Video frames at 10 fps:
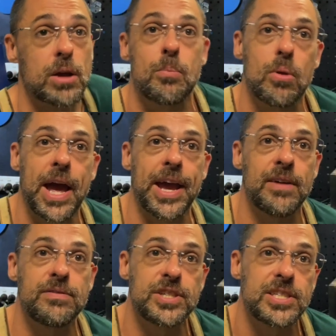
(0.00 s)

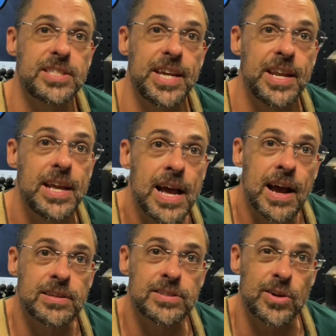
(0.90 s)
blade. I'm
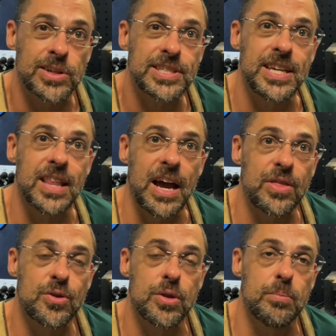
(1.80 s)
starting to see
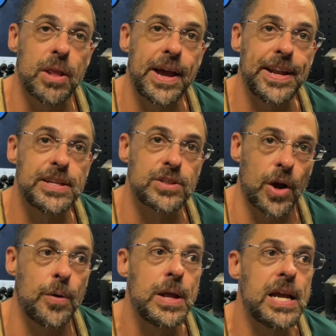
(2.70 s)
light through the blade,
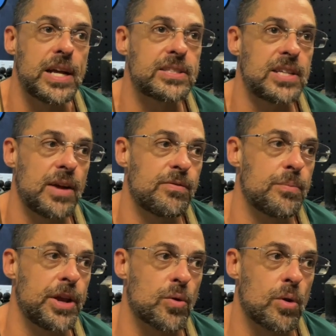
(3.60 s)
so it's time
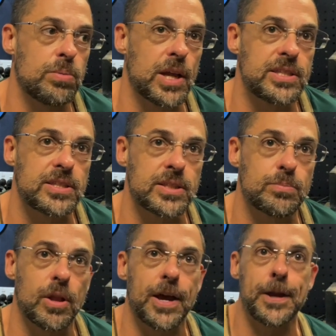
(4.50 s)
for me to replace
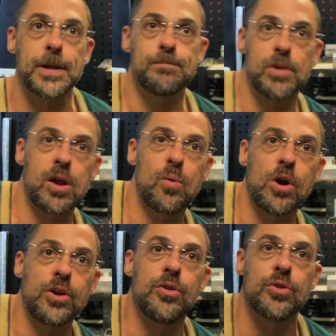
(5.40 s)
this blade. And I'll
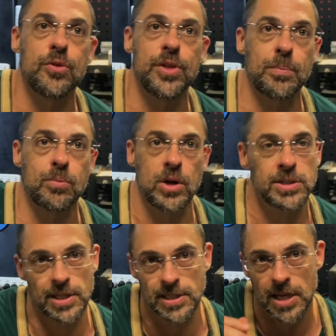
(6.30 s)
walk you through that
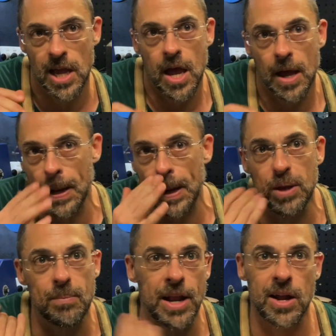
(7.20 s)
process.
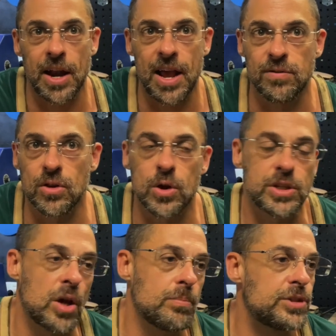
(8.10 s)
You may not have a lower
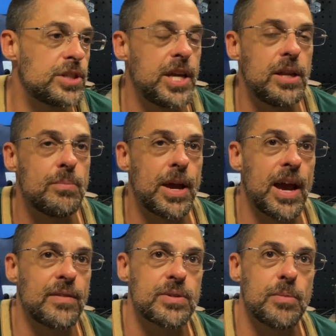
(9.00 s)
tone machine, you may
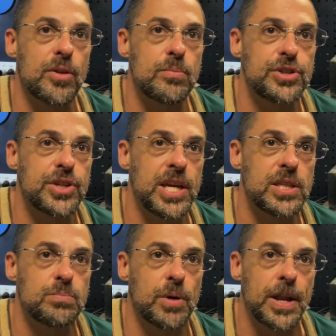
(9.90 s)
have some other
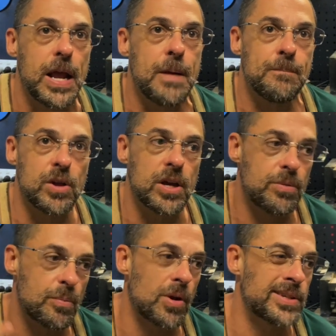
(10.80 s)
machines, but
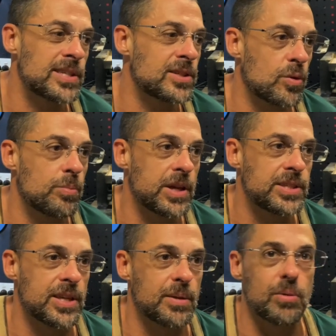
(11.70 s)
the process of
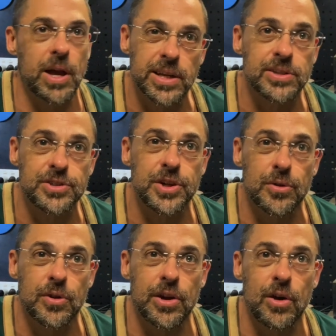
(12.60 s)
replacing the blade is
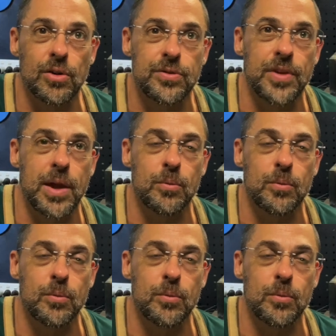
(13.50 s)
generally all the same.